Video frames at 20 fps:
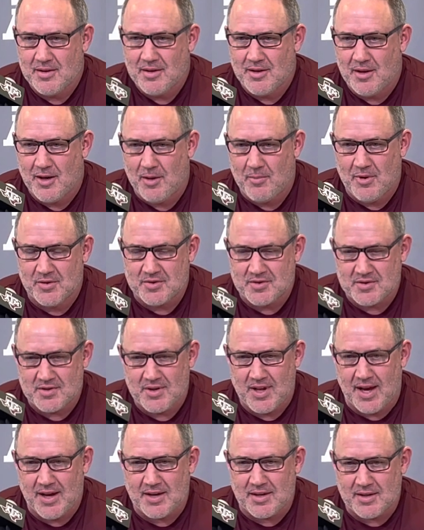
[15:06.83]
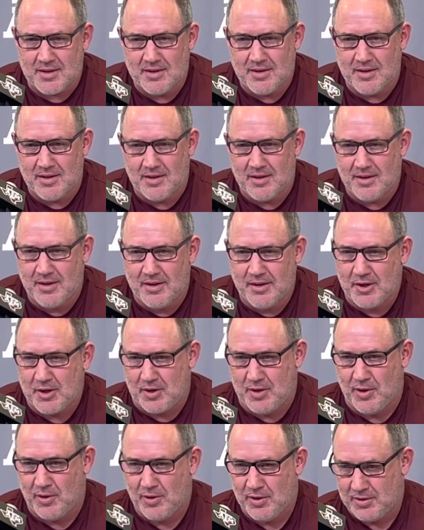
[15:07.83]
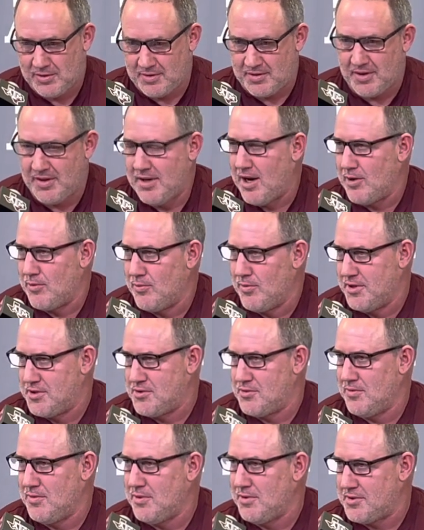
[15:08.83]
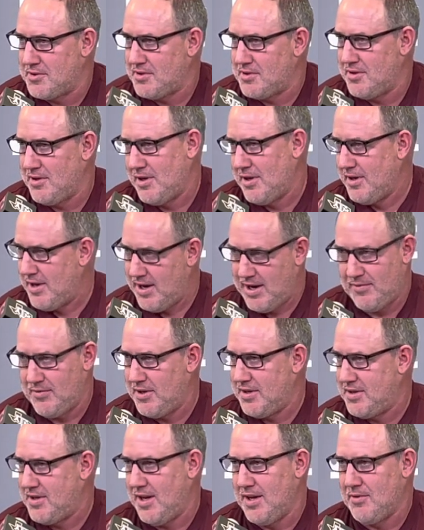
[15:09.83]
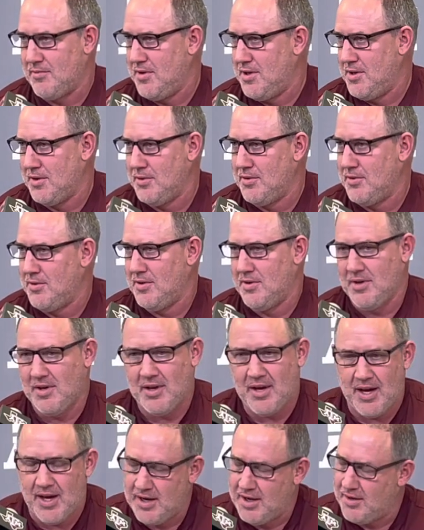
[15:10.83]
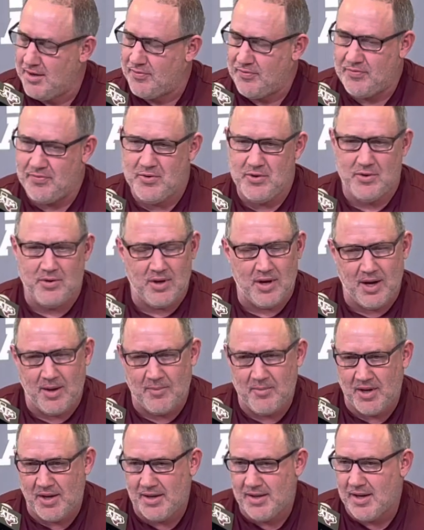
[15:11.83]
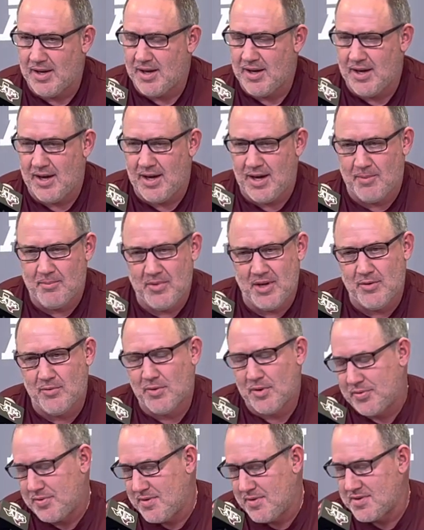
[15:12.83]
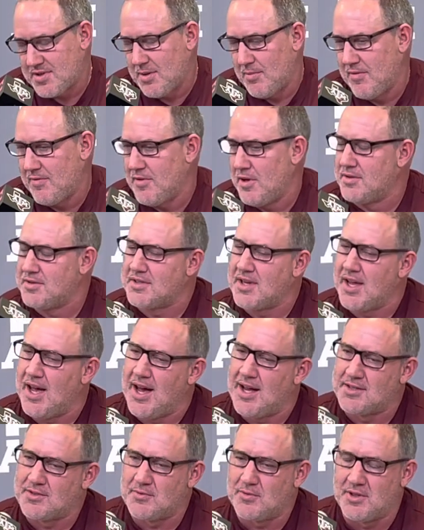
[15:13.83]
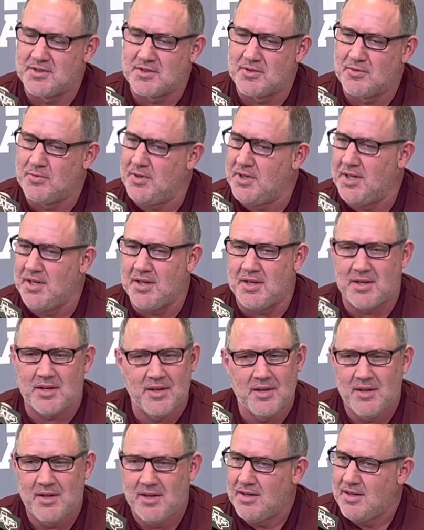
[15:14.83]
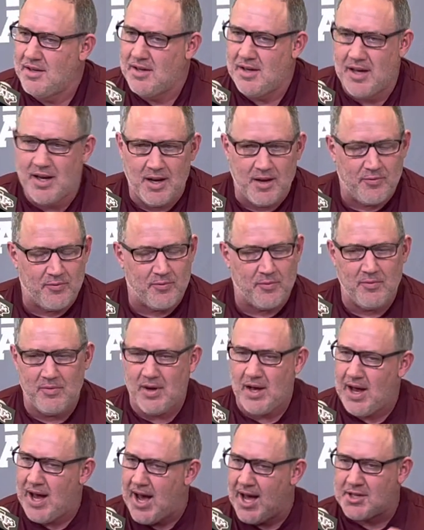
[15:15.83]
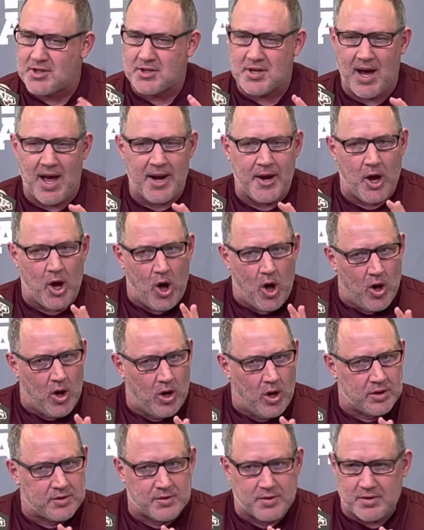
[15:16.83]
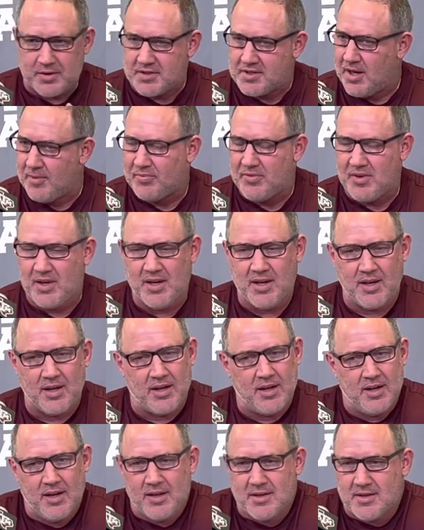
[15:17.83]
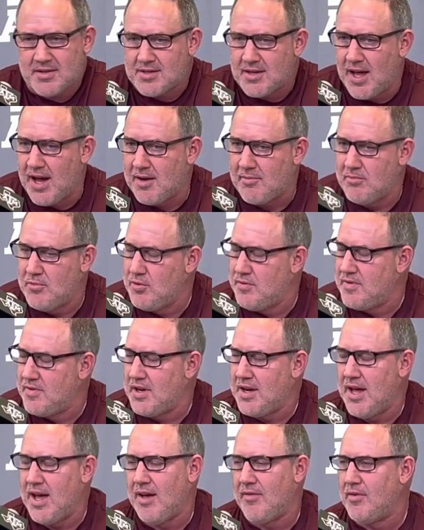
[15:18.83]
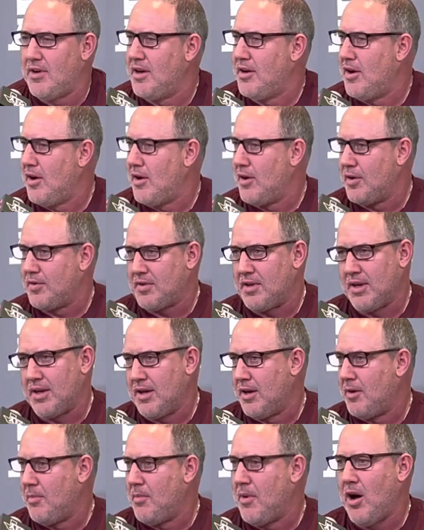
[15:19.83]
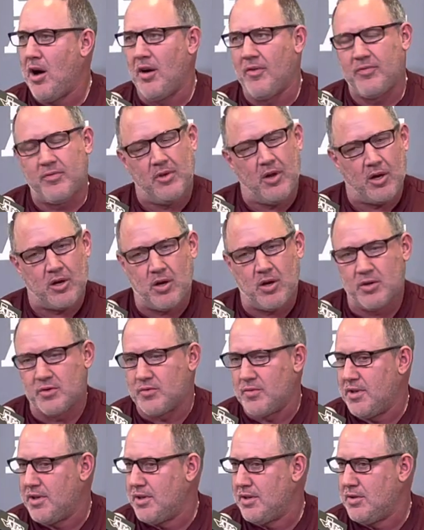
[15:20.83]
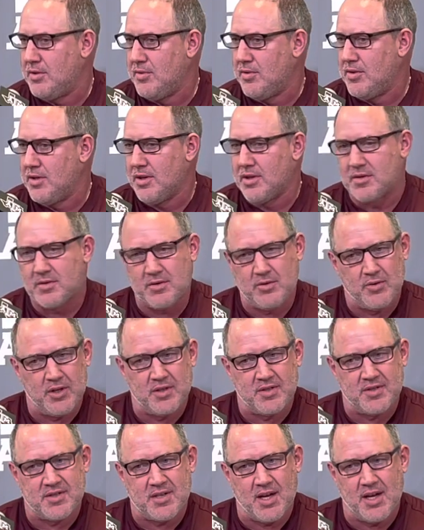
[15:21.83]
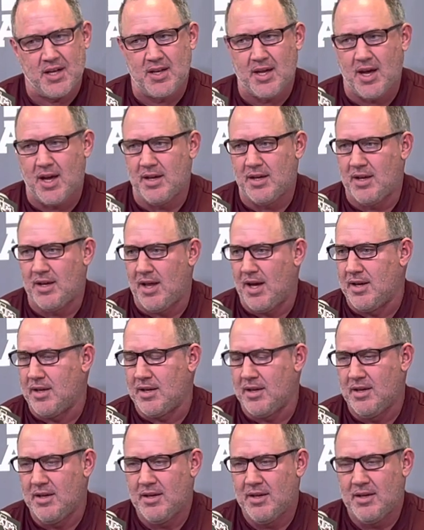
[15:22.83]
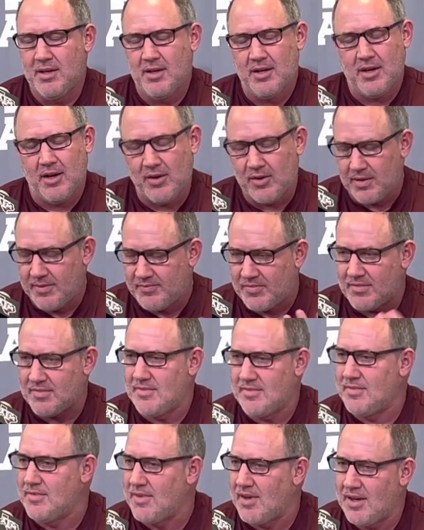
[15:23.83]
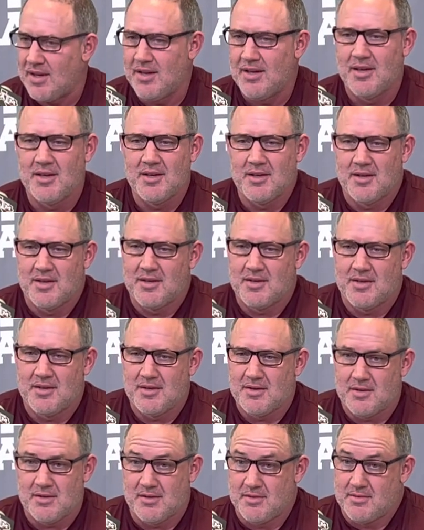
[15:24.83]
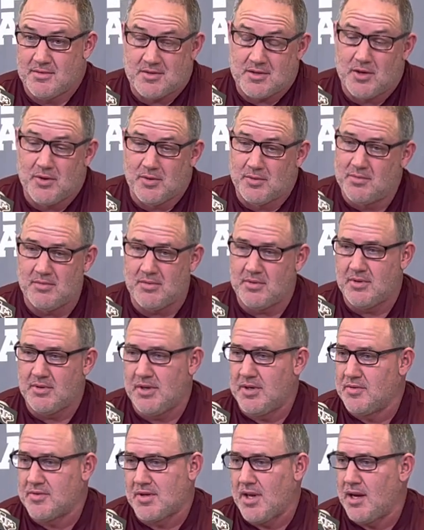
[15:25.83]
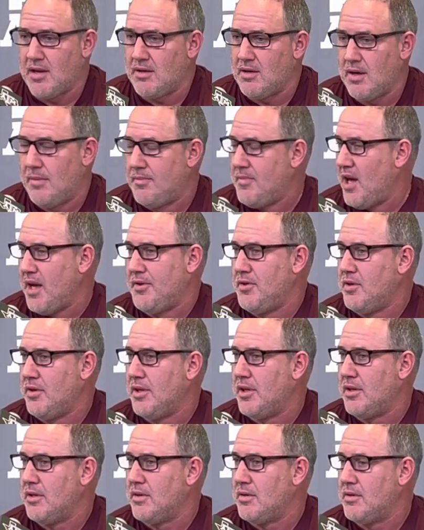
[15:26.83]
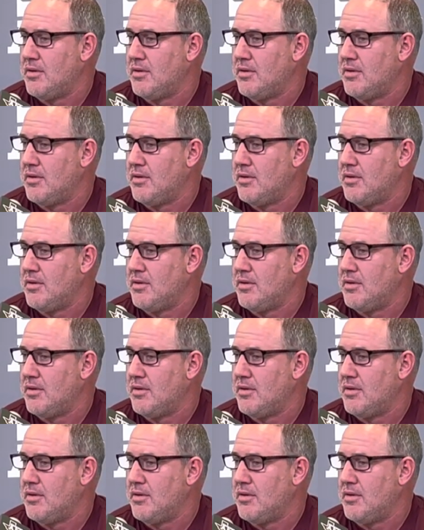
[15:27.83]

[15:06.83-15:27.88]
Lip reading: almost like an occult in our rituals on everything we do. And if you, I mean, I meet with some of those guys once a week, and if I try to alter something, it's like moving heaven and earth to get them off. No, coach, we didn't do this. You didn't say that. Like, and so he was like, I'm not doing it.